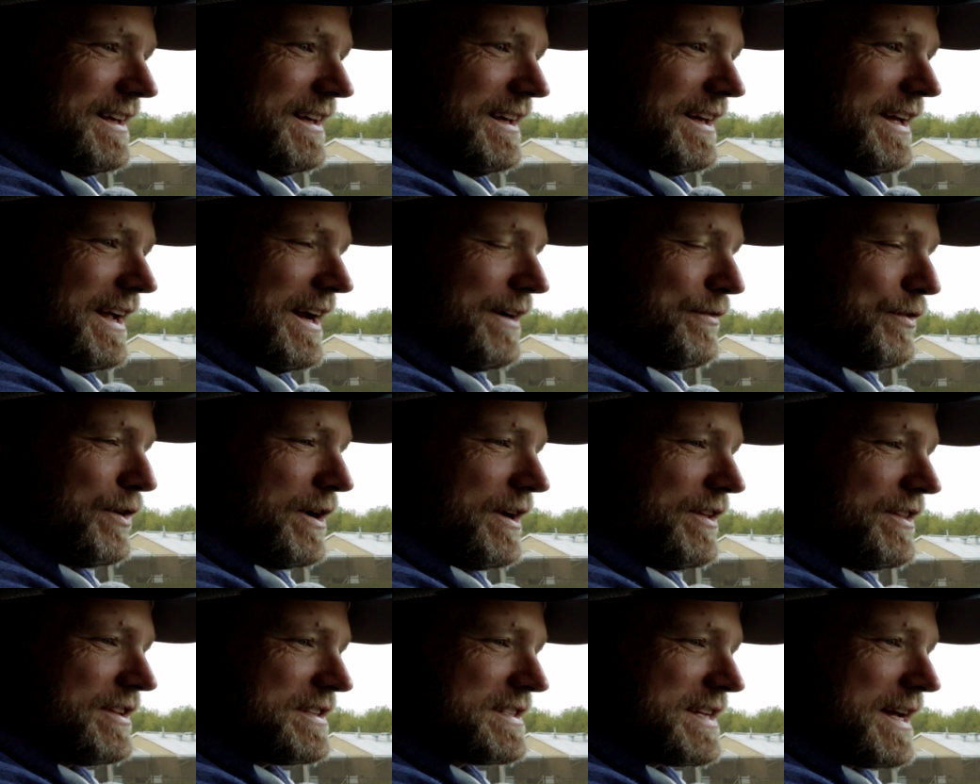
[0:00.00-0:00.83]
Every
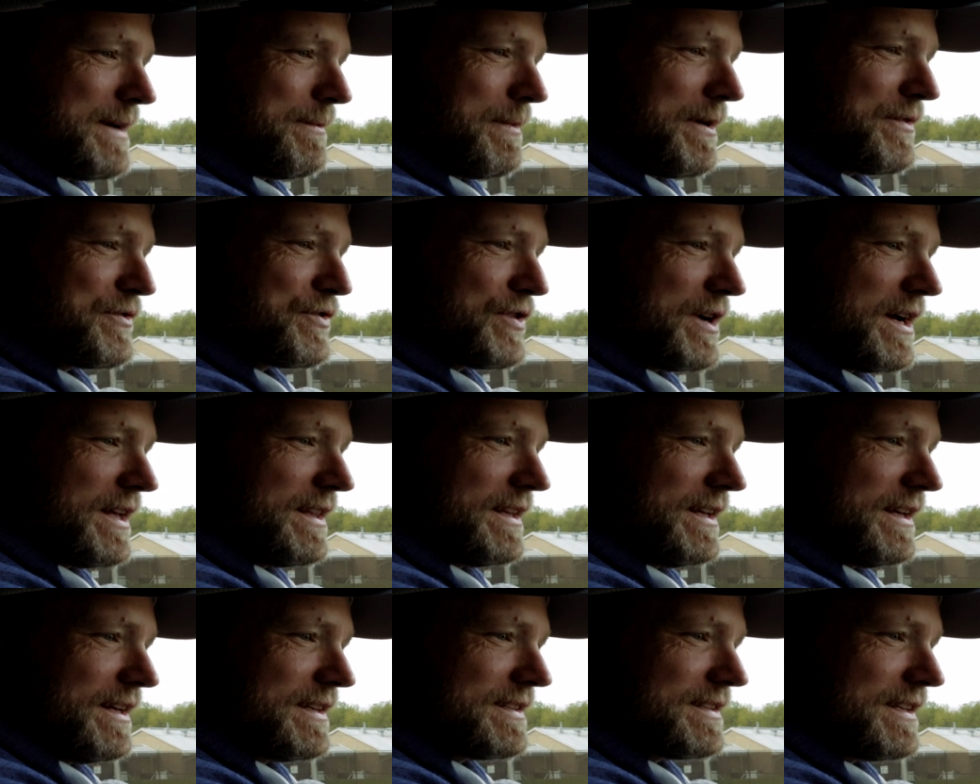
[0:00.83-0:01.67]
other time I've tried
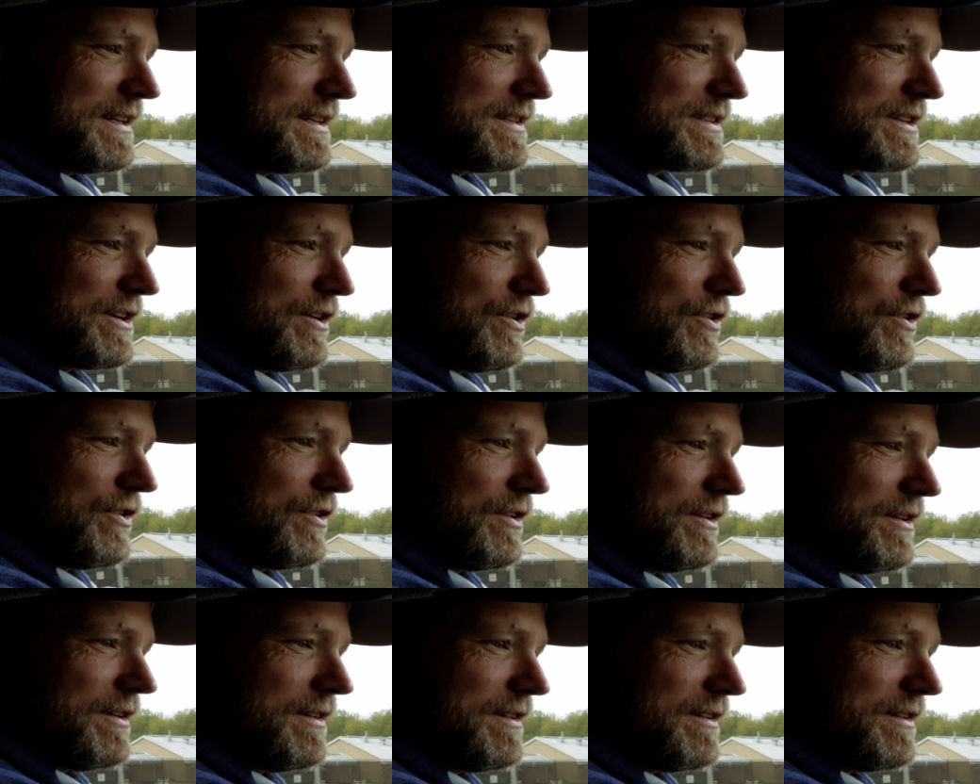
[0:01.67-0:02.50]
this, it's
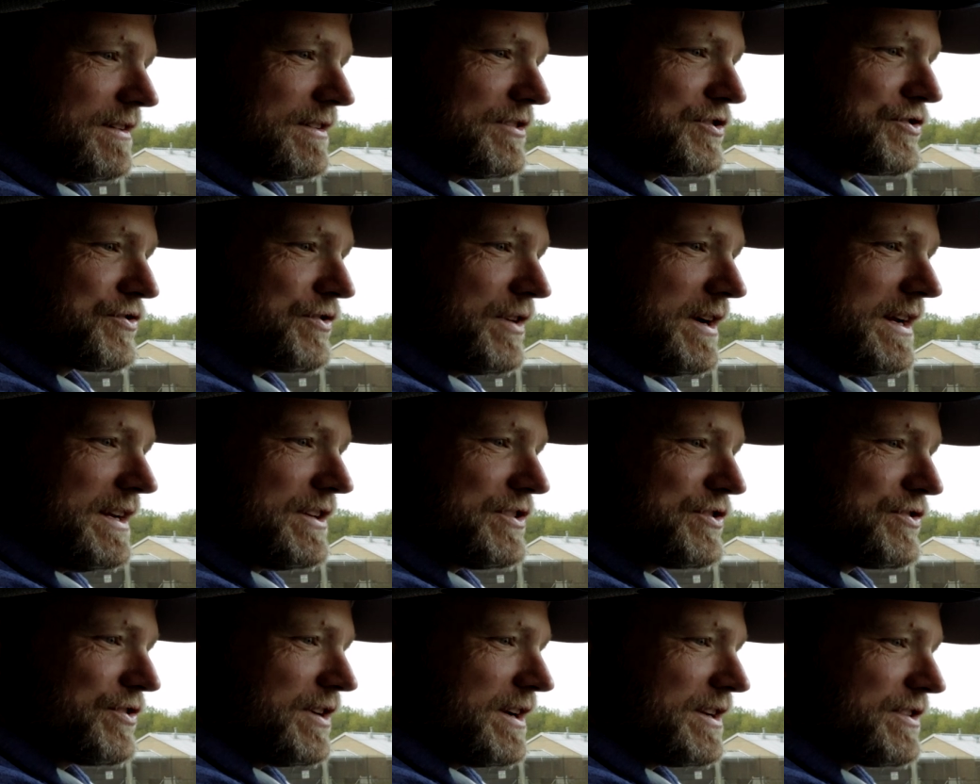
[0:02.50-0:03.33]
gone straight,
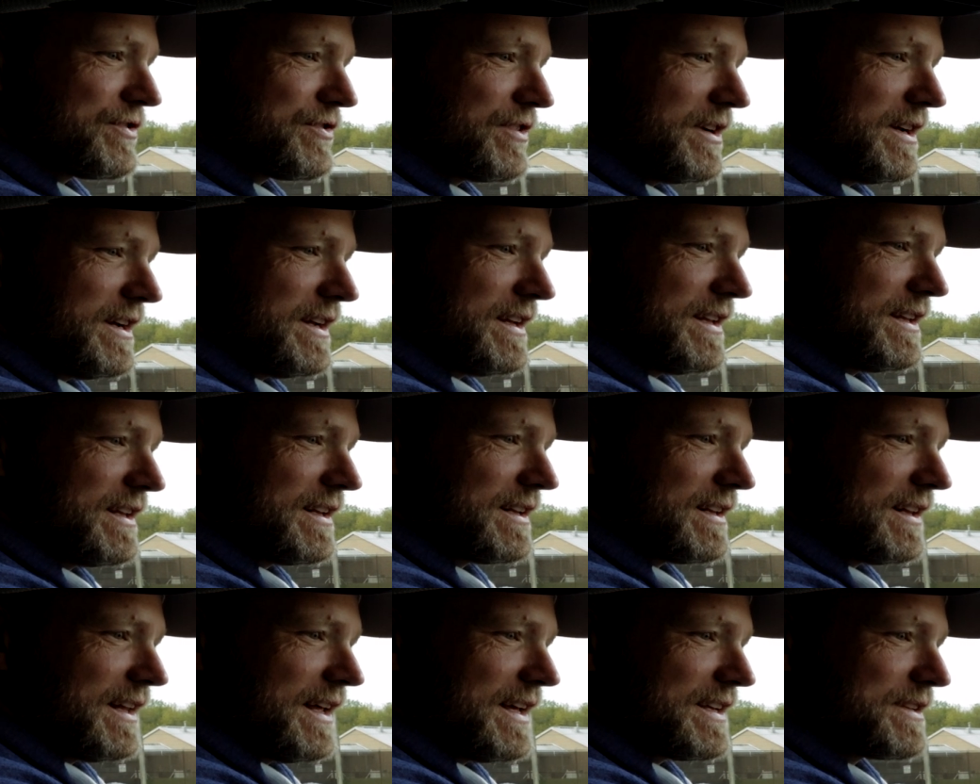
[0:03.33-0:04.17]
and at
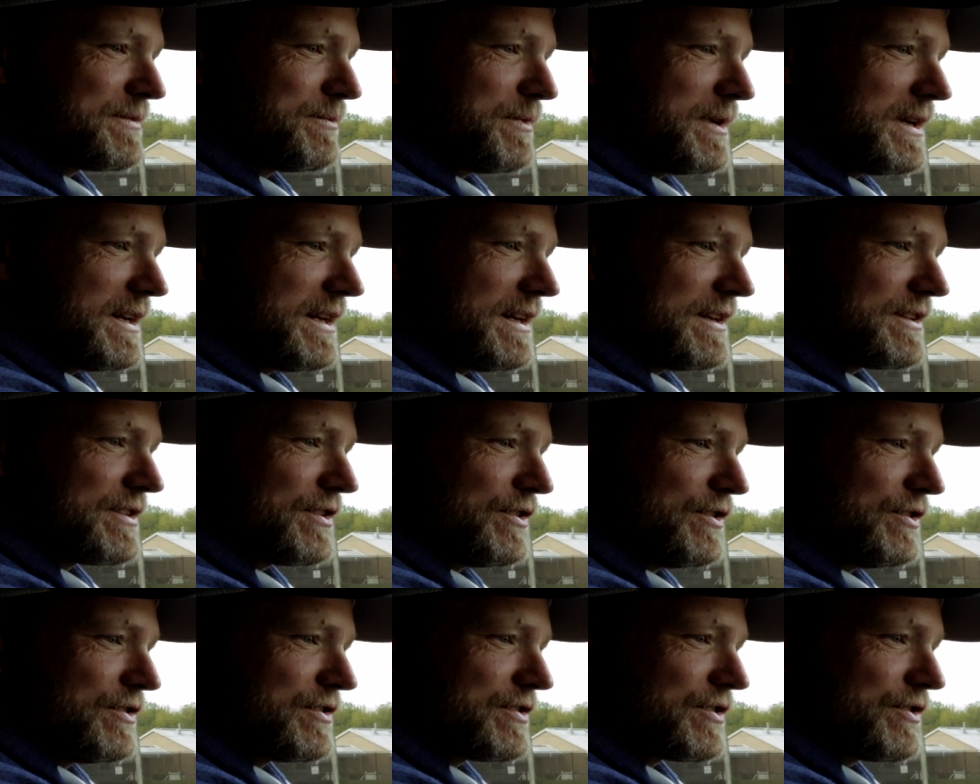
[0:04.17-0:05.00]
the last minute it
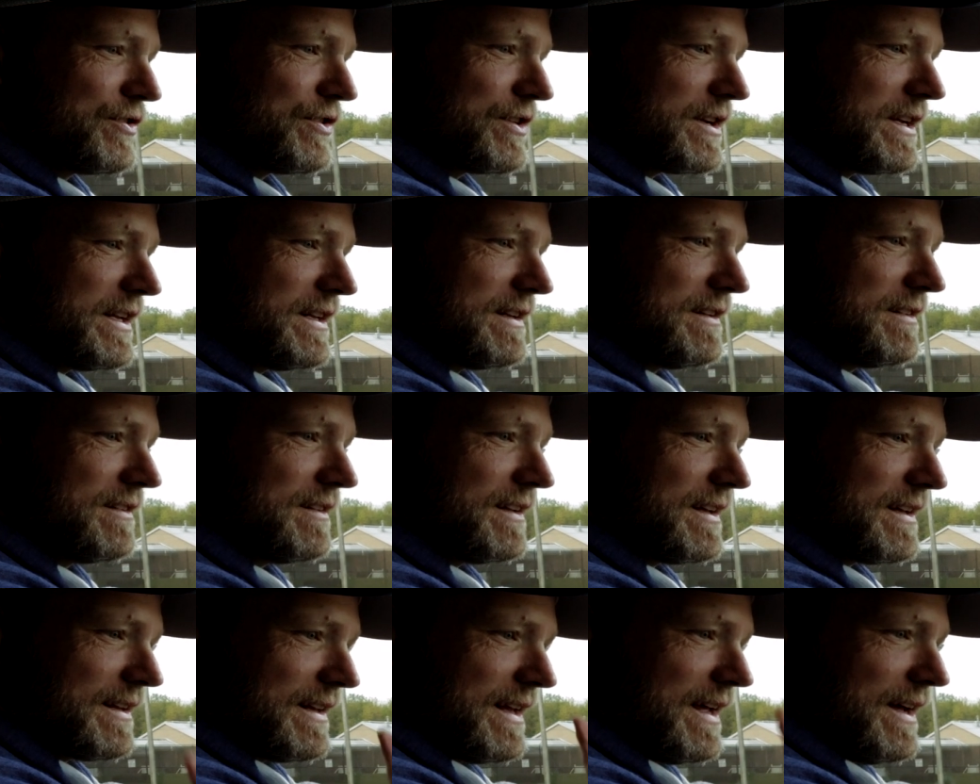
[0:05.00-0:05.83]
turns crooked,
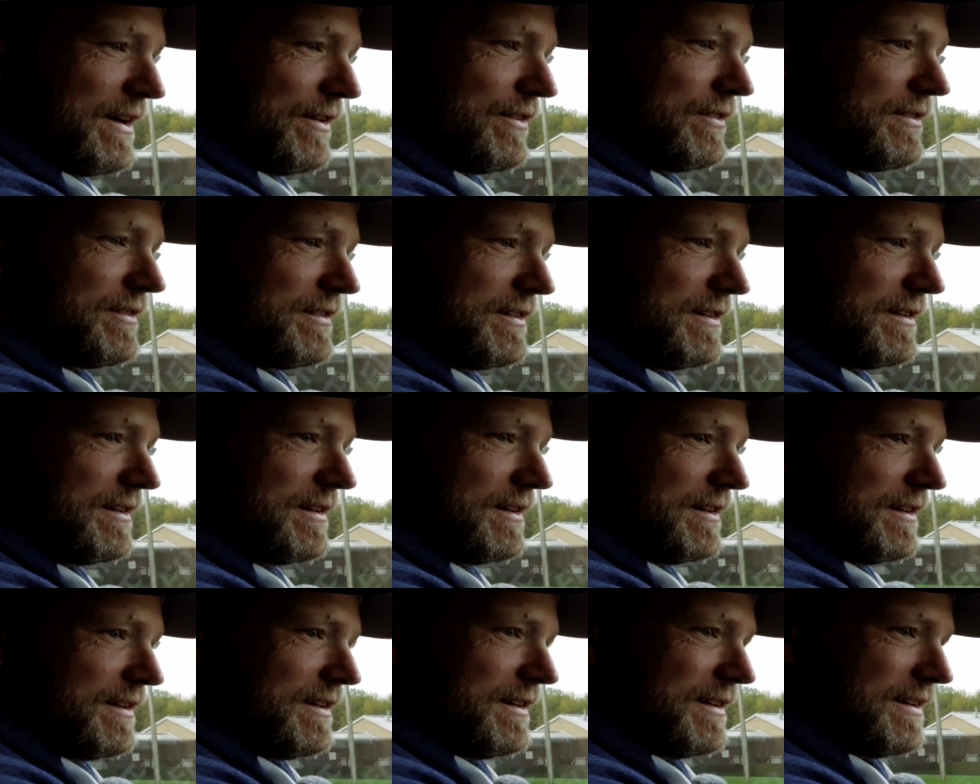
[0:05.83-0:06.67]
like now.
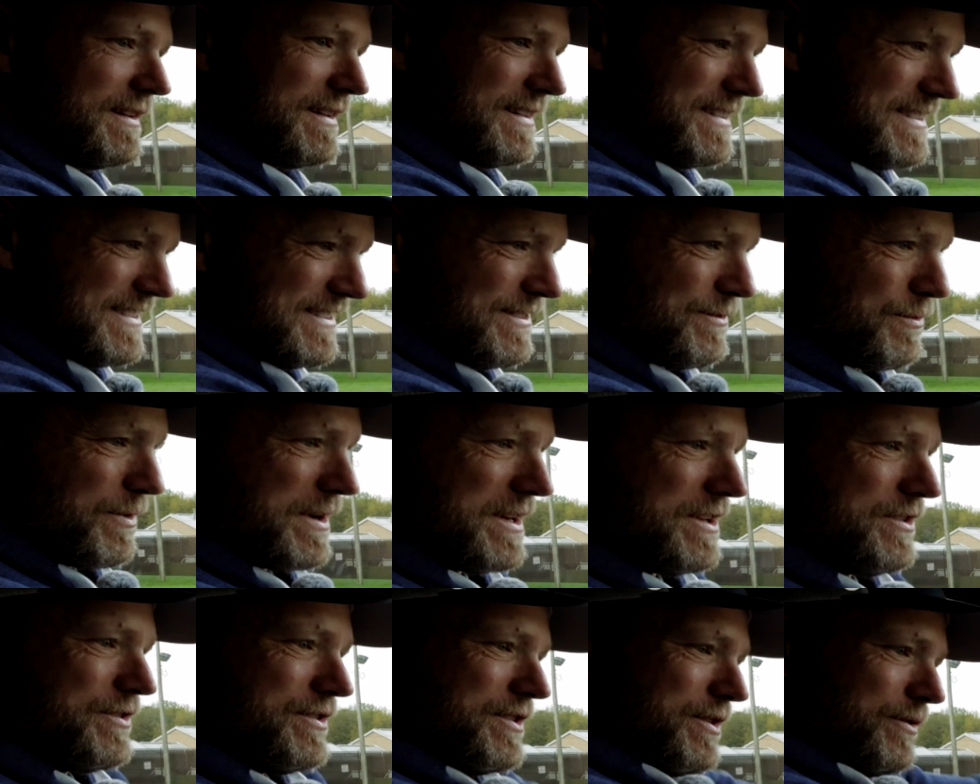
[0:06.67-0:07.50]
Why
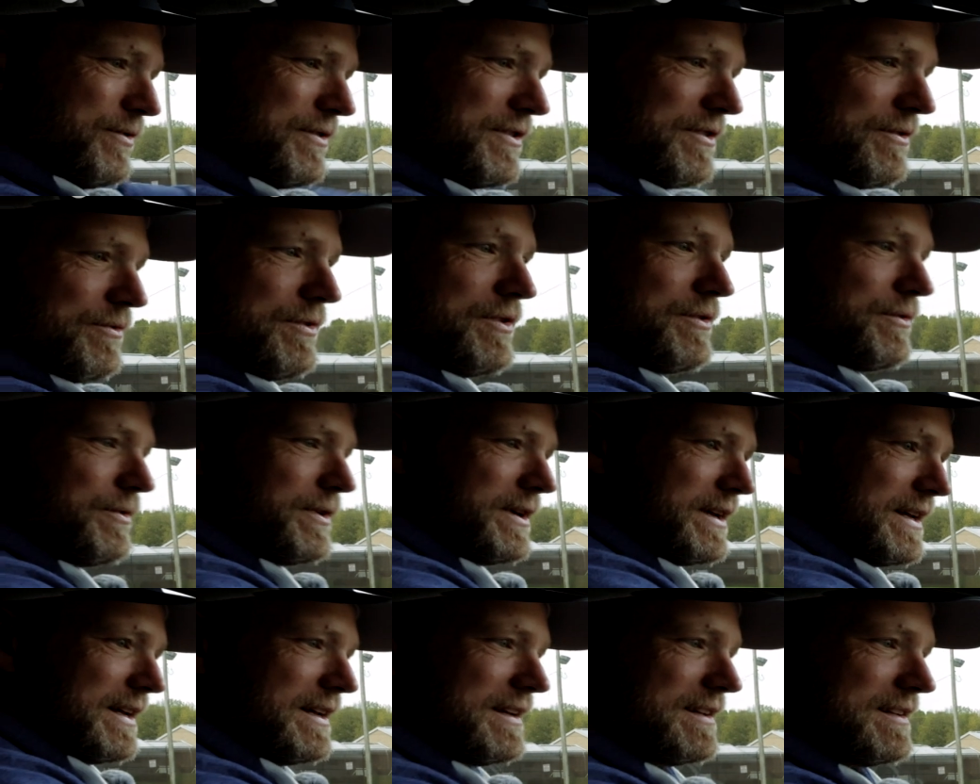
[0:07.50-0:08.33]
are you going the wrong
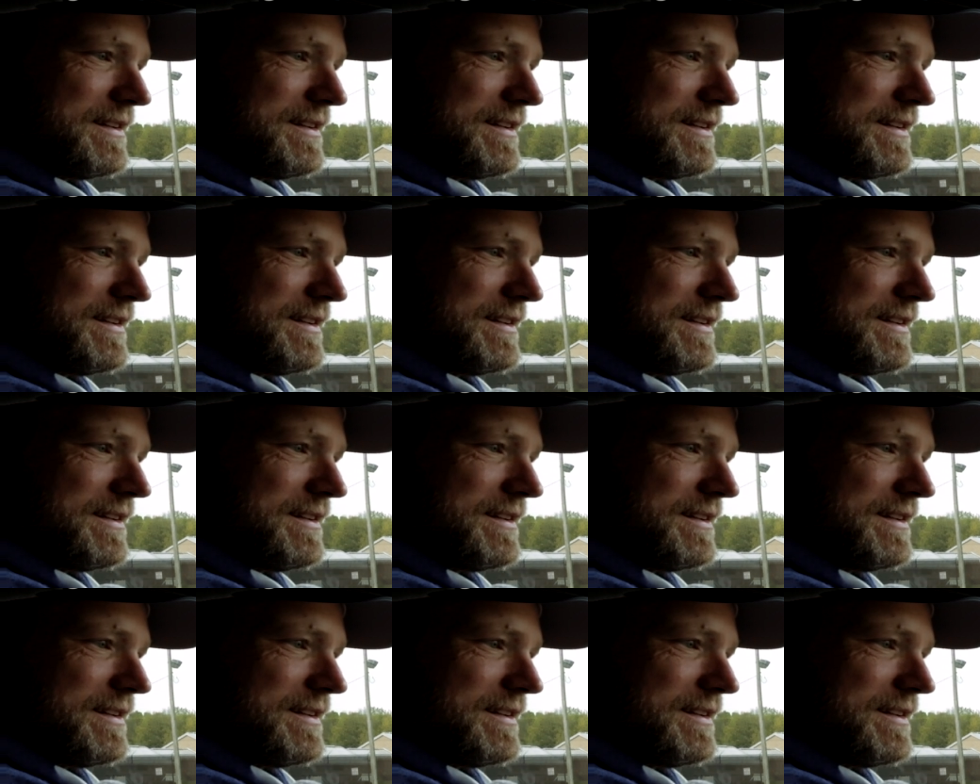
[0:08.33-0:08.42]
way?